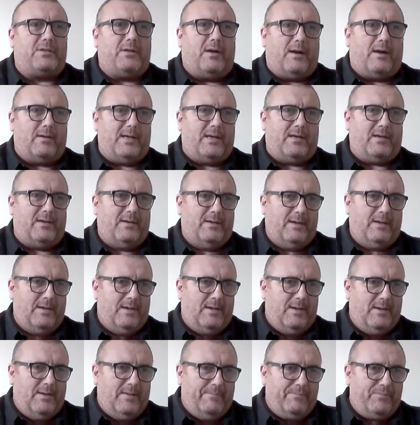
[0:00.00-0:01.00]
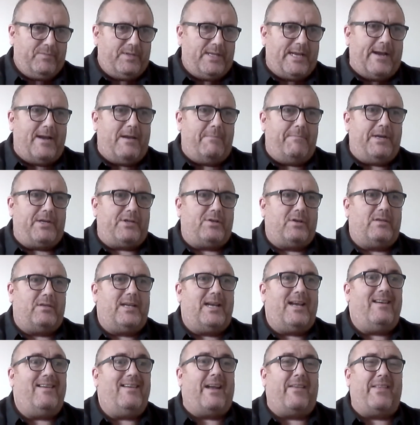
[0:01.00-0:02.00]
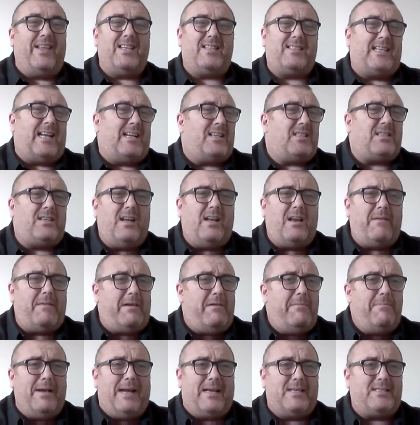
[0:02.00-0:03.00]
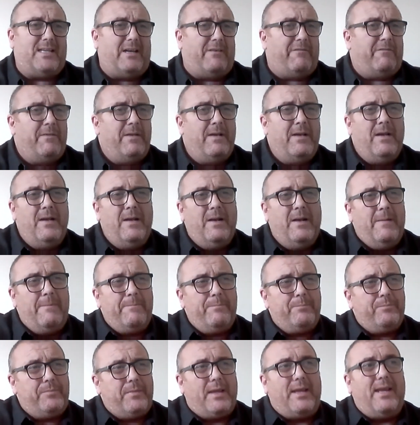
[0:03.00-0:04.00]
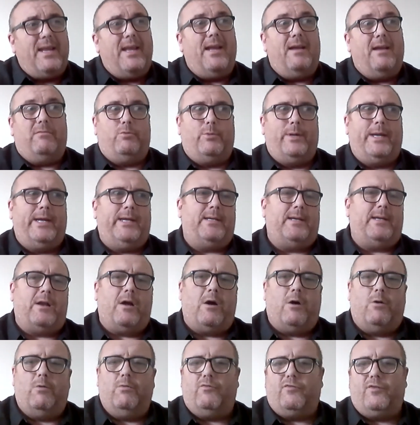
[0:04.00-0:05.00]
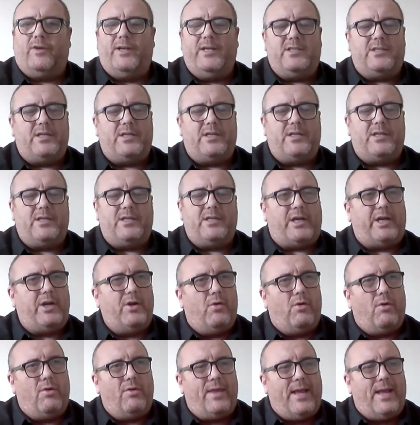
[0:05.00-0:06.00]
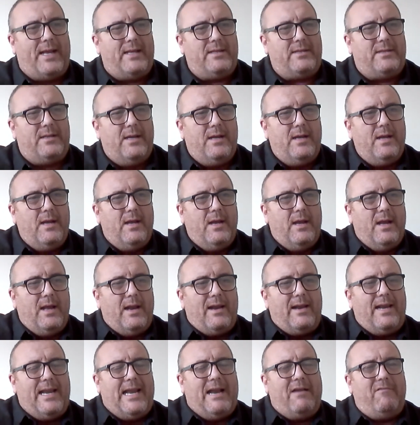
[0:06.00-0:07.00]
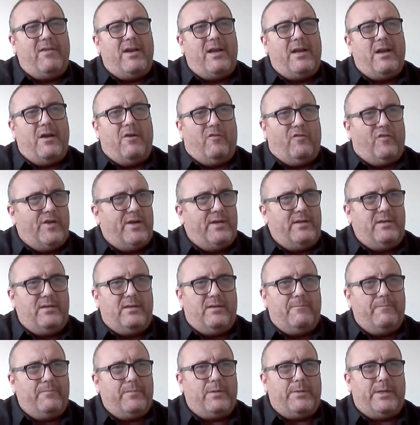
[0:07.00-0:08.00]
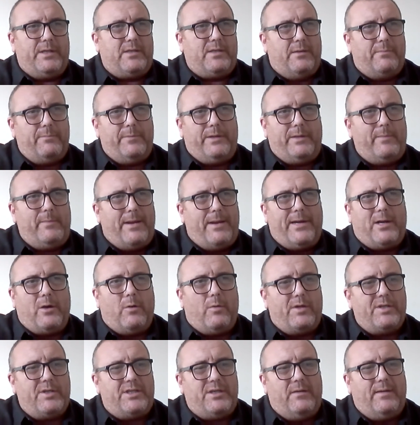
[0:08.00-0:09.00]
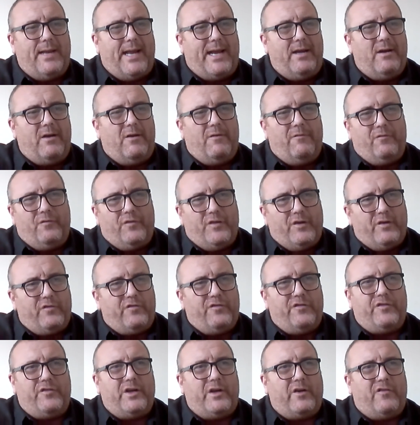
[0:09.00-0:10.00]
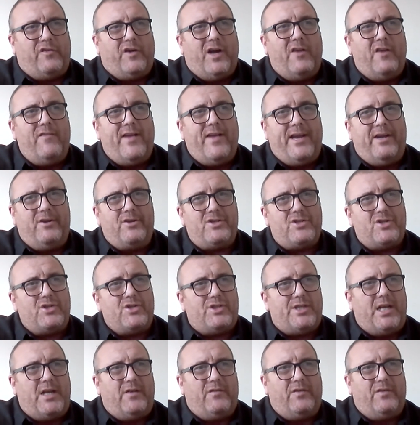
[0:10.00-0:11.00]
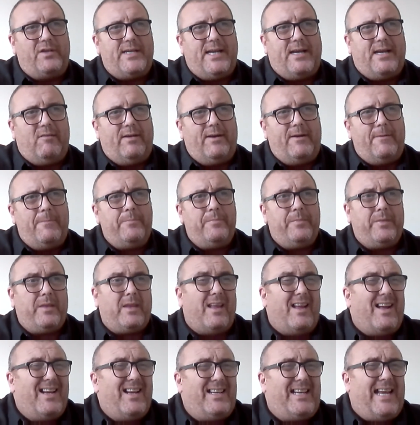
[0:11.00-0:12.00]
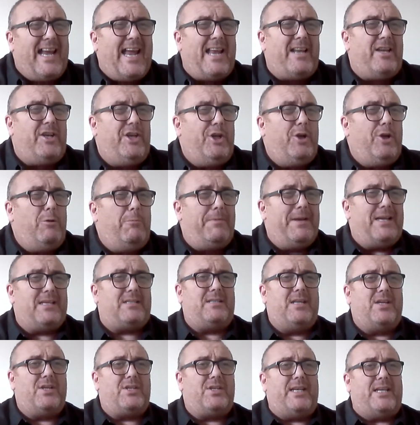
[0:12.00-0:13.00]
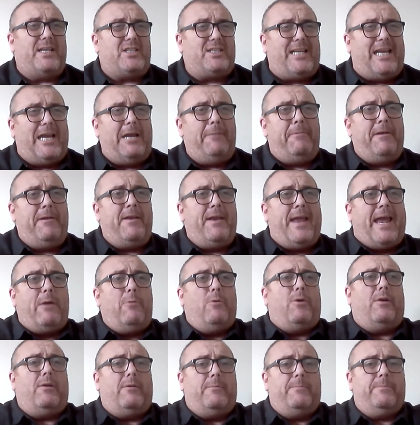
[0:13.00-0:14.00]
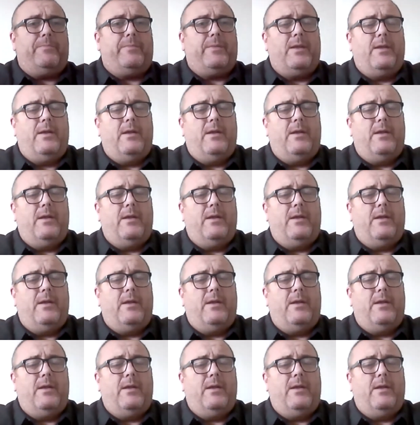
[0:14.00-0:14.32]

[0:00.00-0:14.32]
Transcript: started down in Mitchell Dean now. That's going to be massive. If we can hopefully secure that levelling up fund, which we may go on to later for the 5 acres in Sinford's area, again, new businesses, keeping our